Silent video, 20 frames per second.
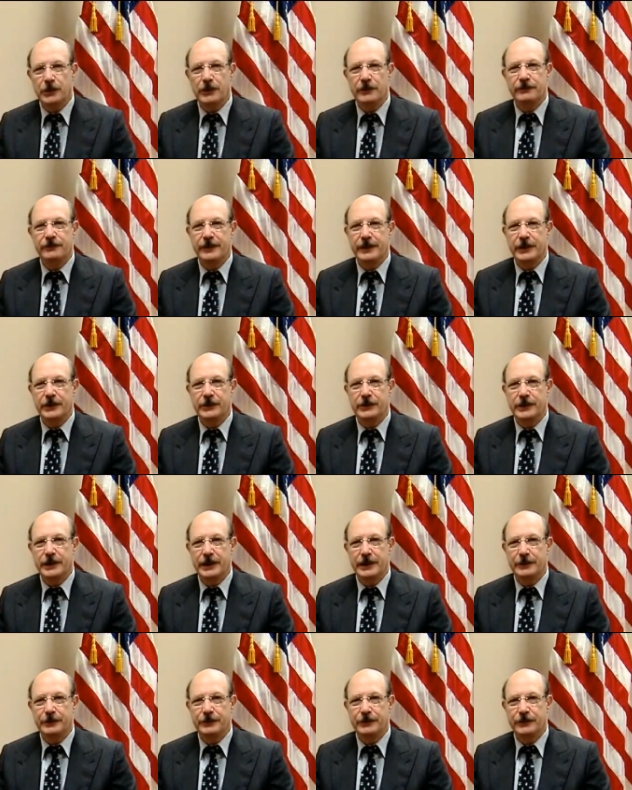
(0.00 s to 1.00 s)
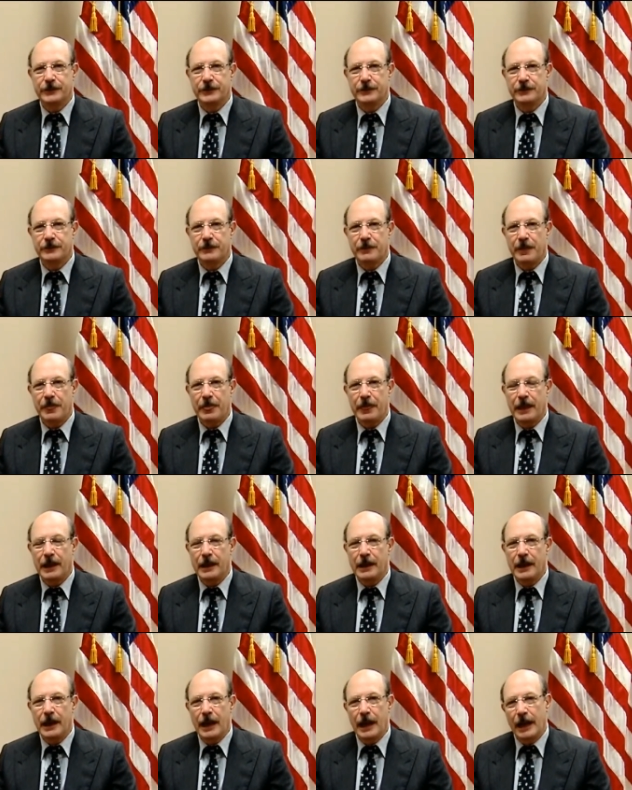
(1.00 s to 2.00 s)
our fingertips,
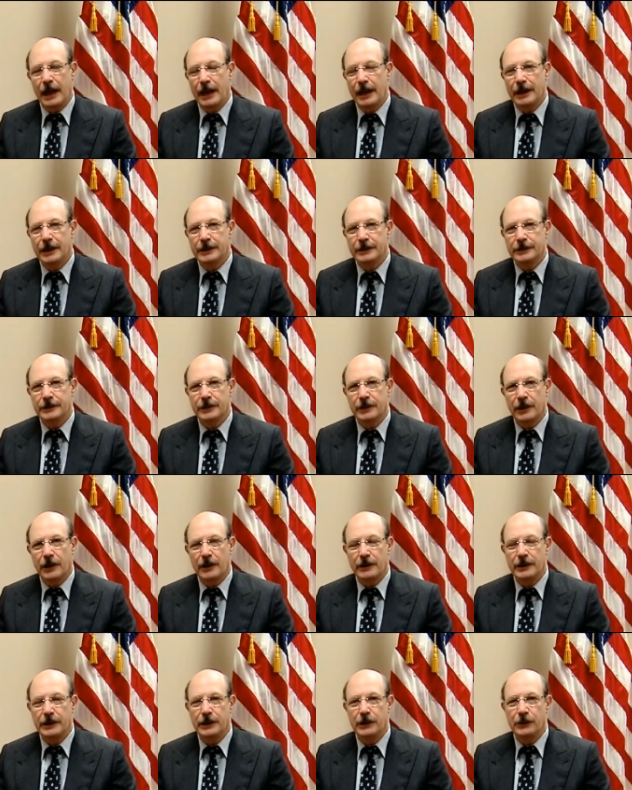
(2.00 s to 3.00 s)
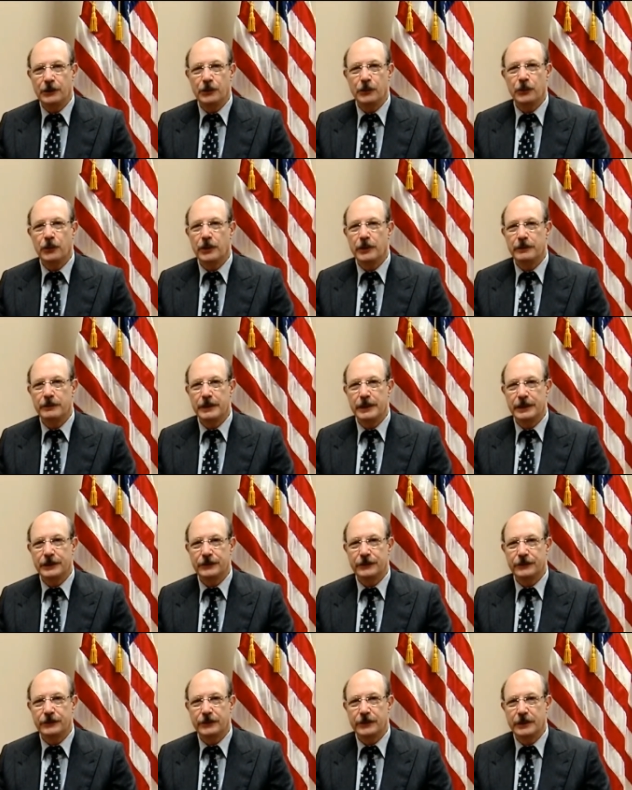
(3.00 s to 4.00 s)
and on the
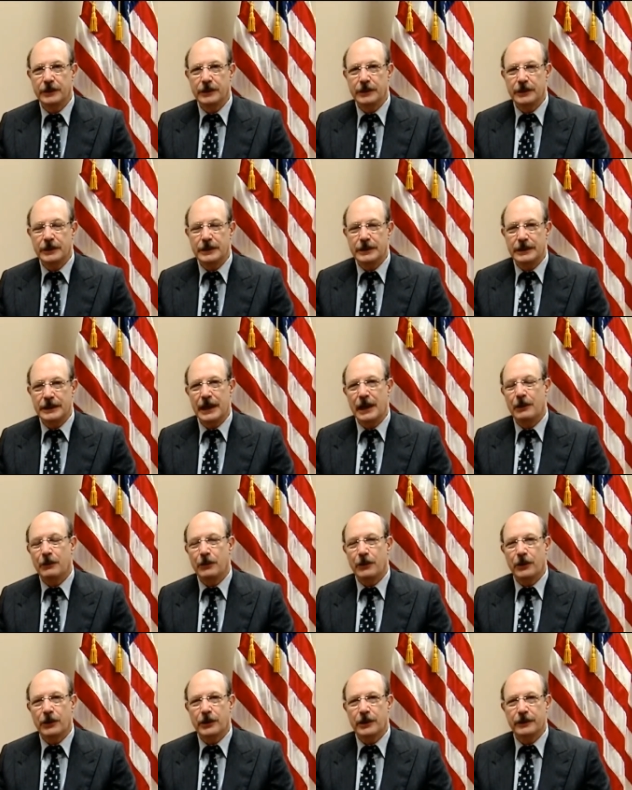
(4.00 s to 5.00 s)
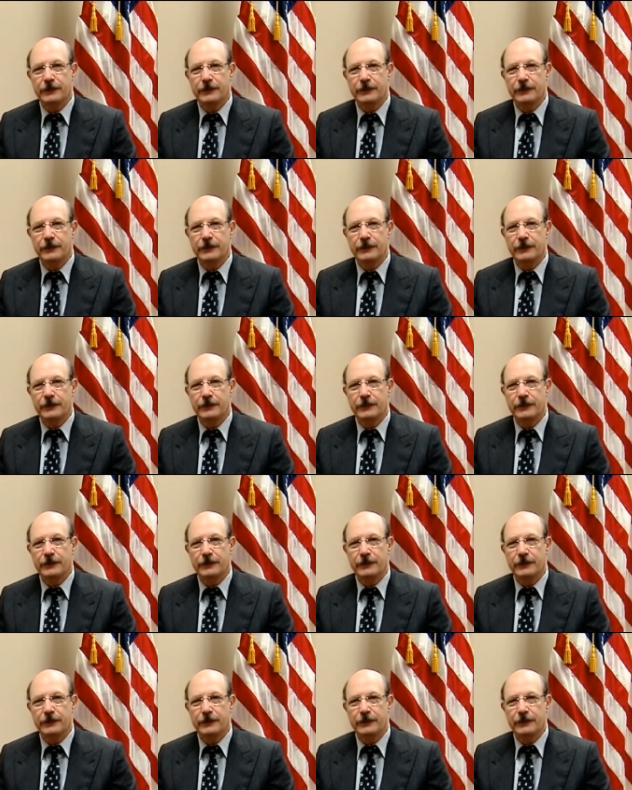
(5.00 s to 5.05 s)
enormous network